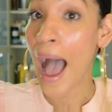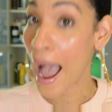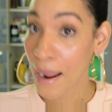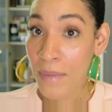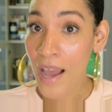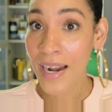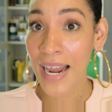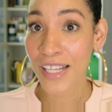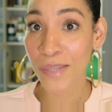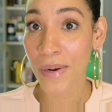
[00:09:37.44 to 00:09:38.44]
I'm not an
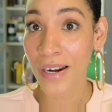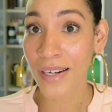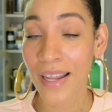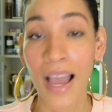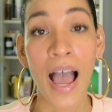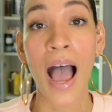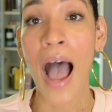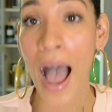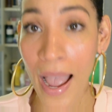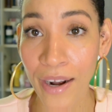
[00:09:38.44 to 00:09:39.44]
expert.
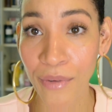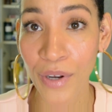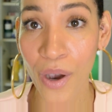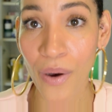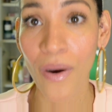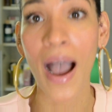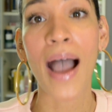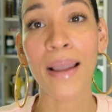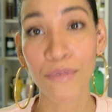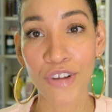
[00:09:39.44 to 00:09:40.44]
I don't know.
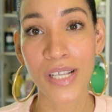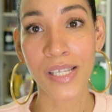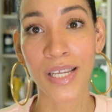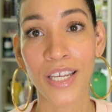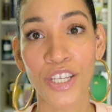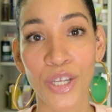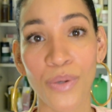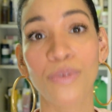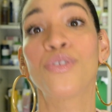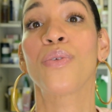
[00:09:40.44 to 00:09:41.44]
I'm trusting in
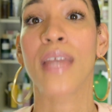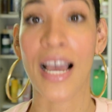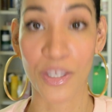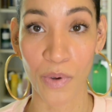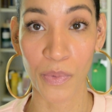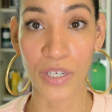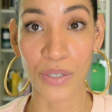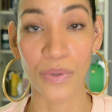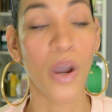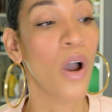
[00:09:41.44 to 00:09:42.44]
you, so that's what we do.